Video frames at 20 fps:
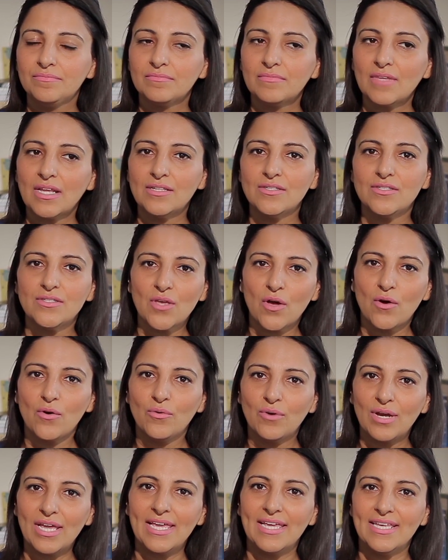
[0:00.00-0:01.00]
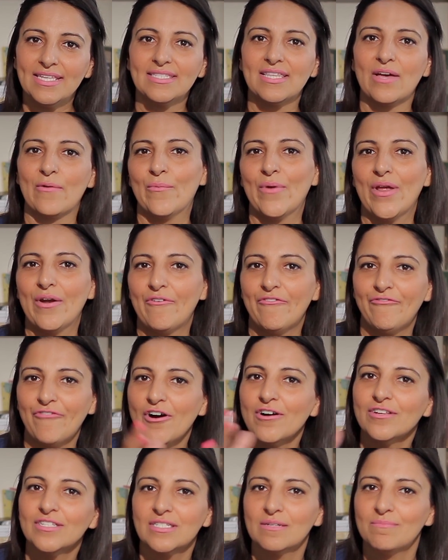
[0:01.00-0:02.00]
and soul is that we're a
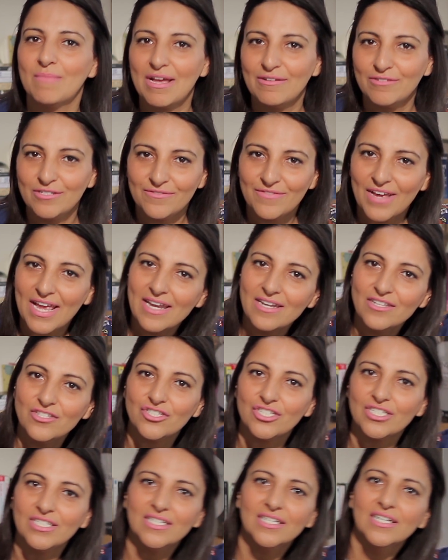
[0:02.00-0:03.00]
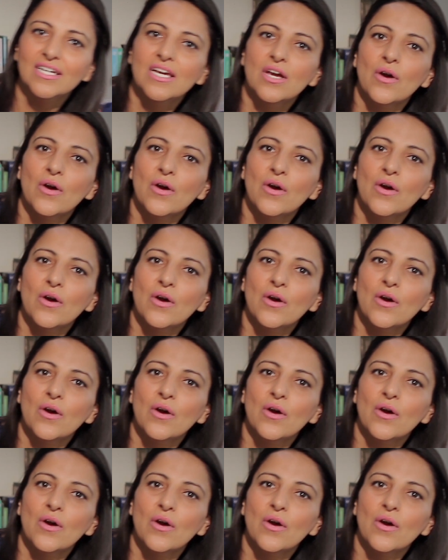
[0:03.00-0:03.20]
vast amount of energy.